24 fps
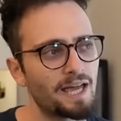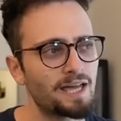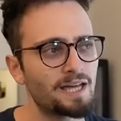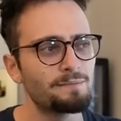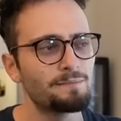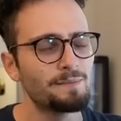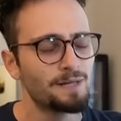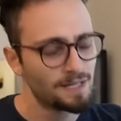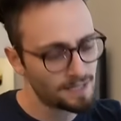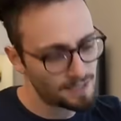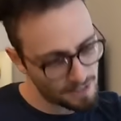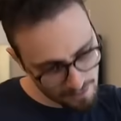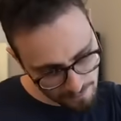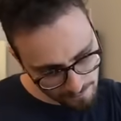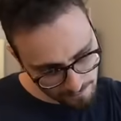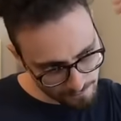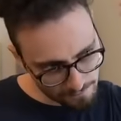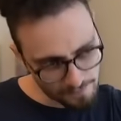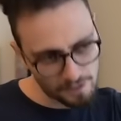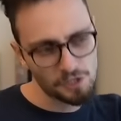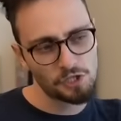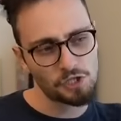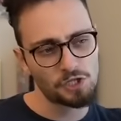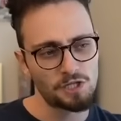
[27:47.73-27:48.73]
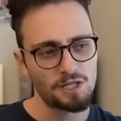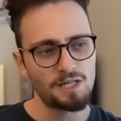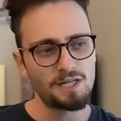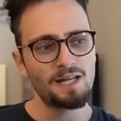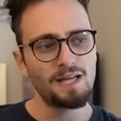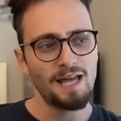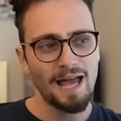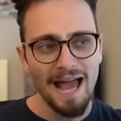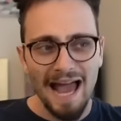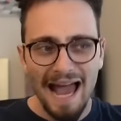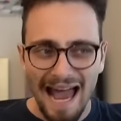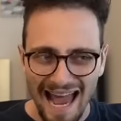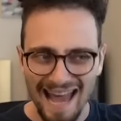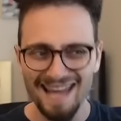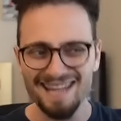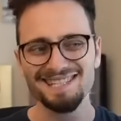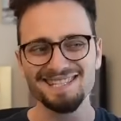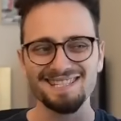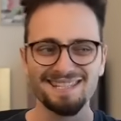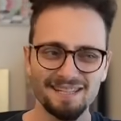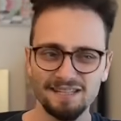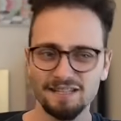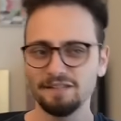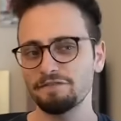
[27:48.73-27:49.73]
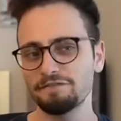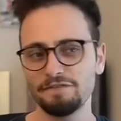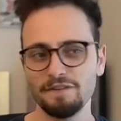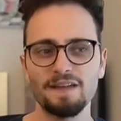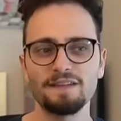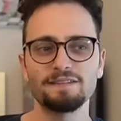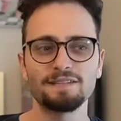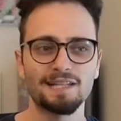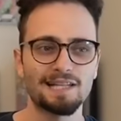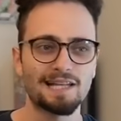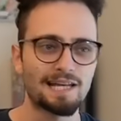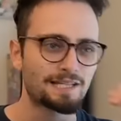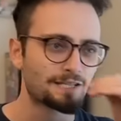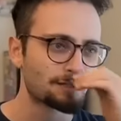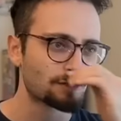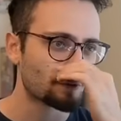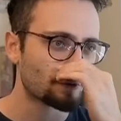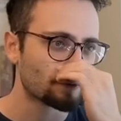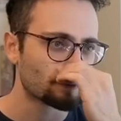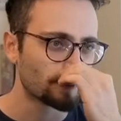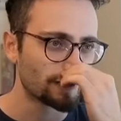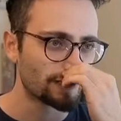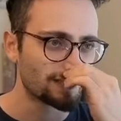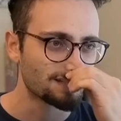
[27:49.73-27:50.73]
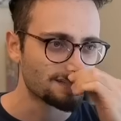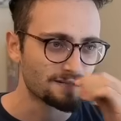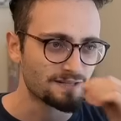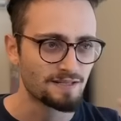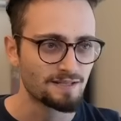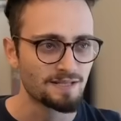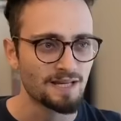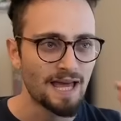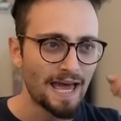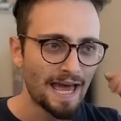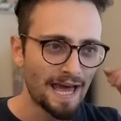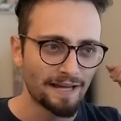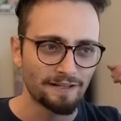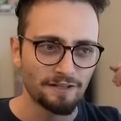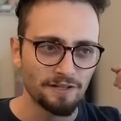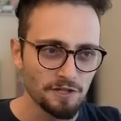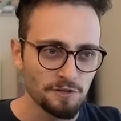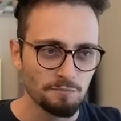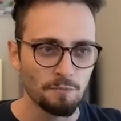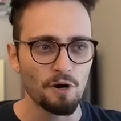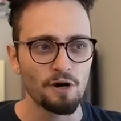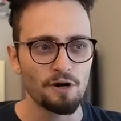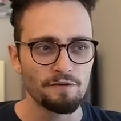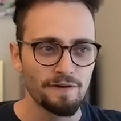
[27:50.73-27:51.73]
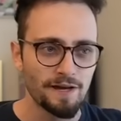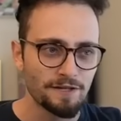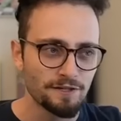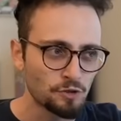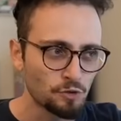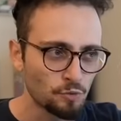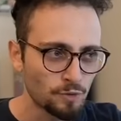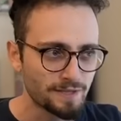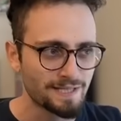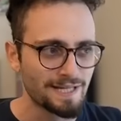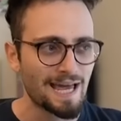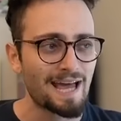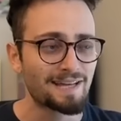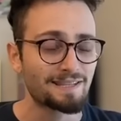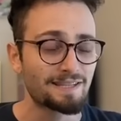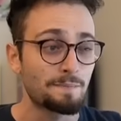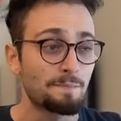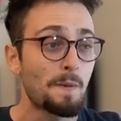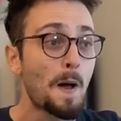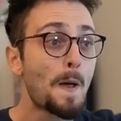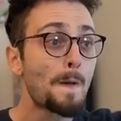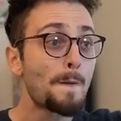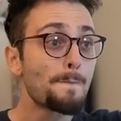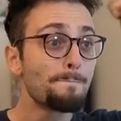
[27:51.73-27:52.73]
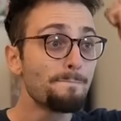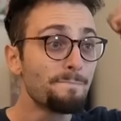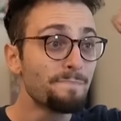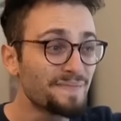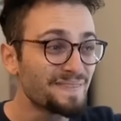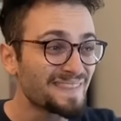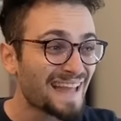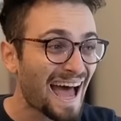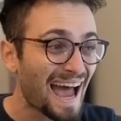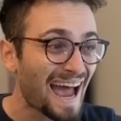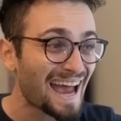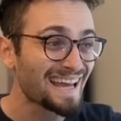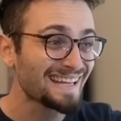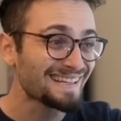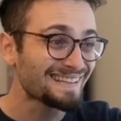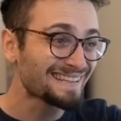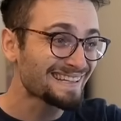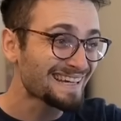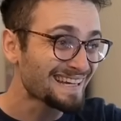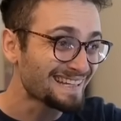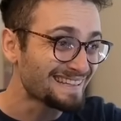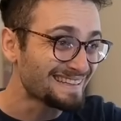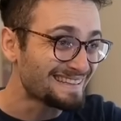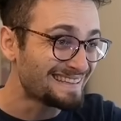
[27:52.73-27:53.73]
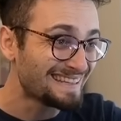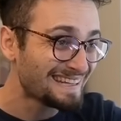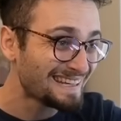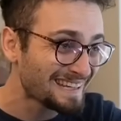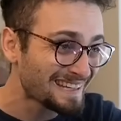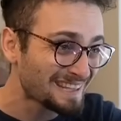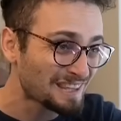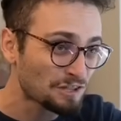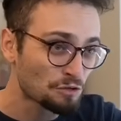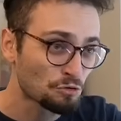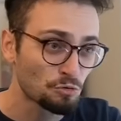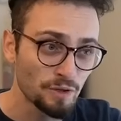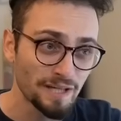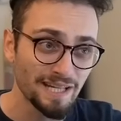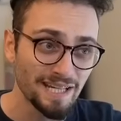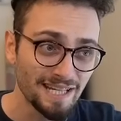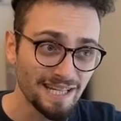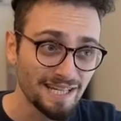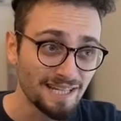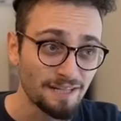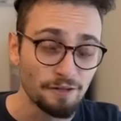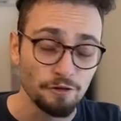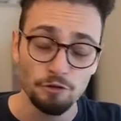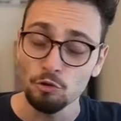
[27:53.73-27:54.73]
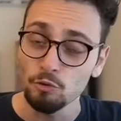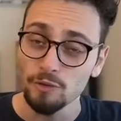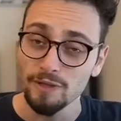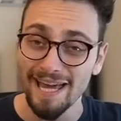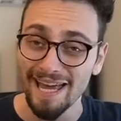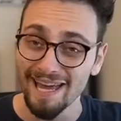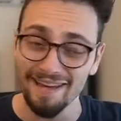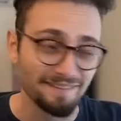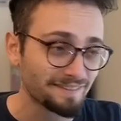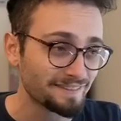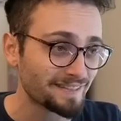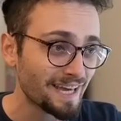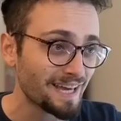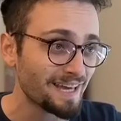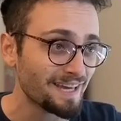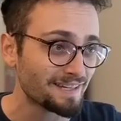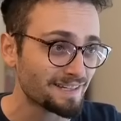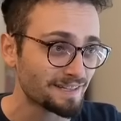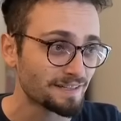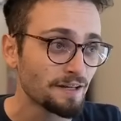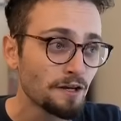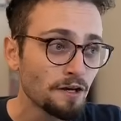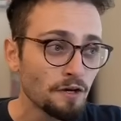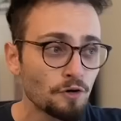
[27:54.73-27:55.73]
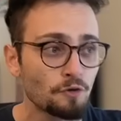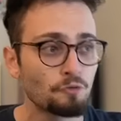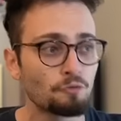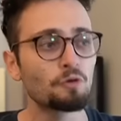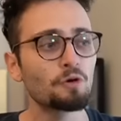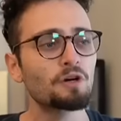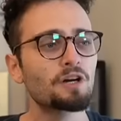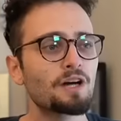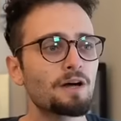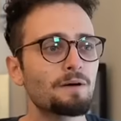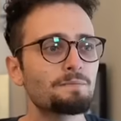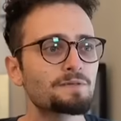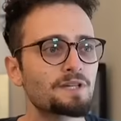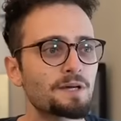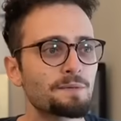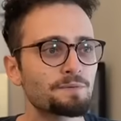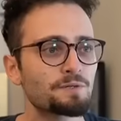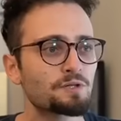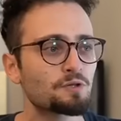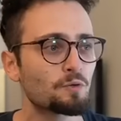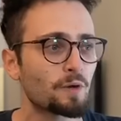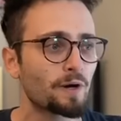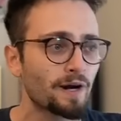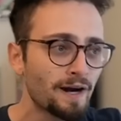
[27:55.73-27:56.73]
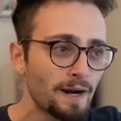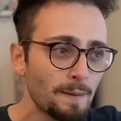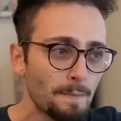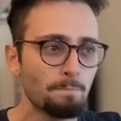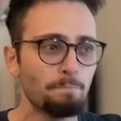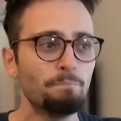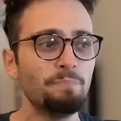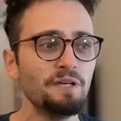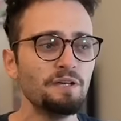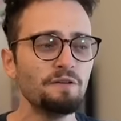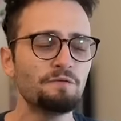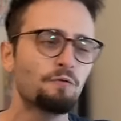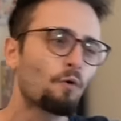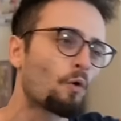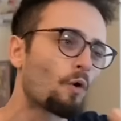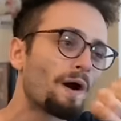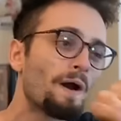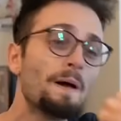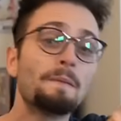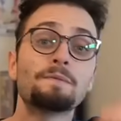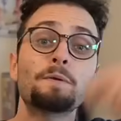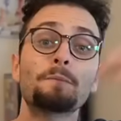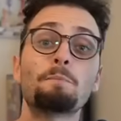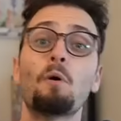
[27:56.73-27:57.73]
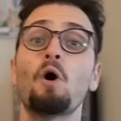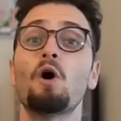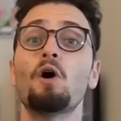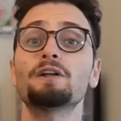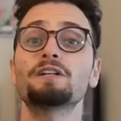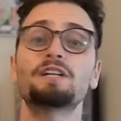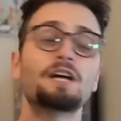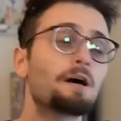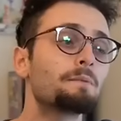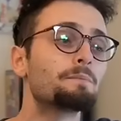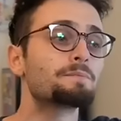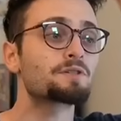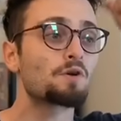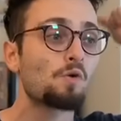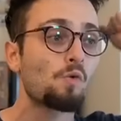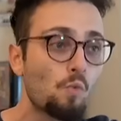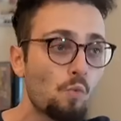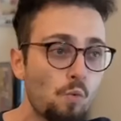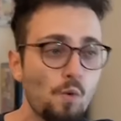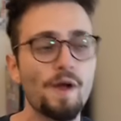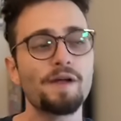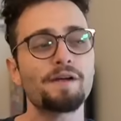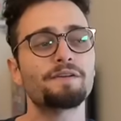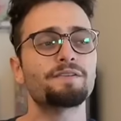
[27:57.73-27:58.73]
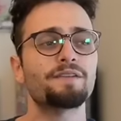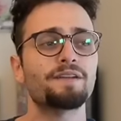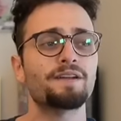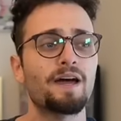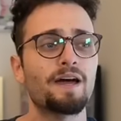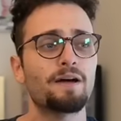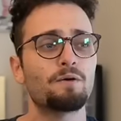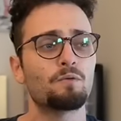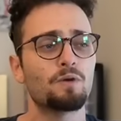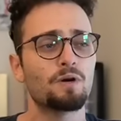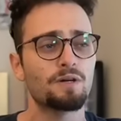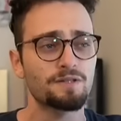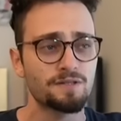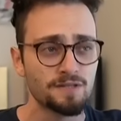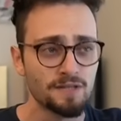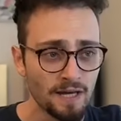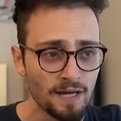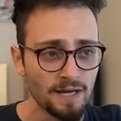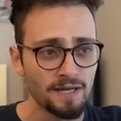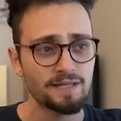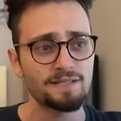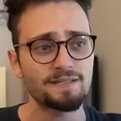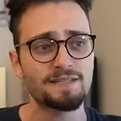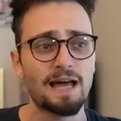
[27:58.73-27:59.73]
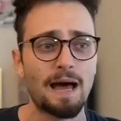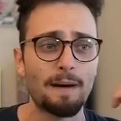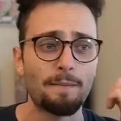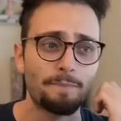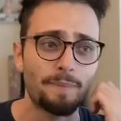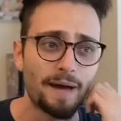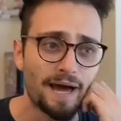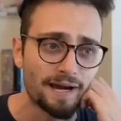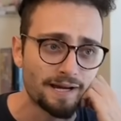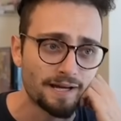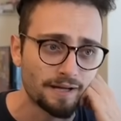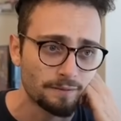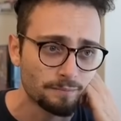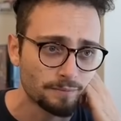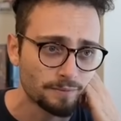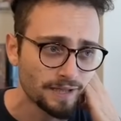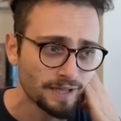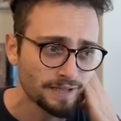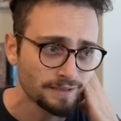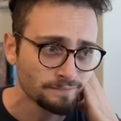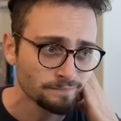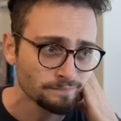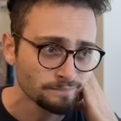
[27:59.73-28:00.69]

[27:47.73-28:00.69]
game, Vishy has to defend the light squared weaknesses, and Kasparov has to attack them. Knight d three, you can't take it. Rook comes up a square, b four, the pawn comes where the knight was. He's got backup, right?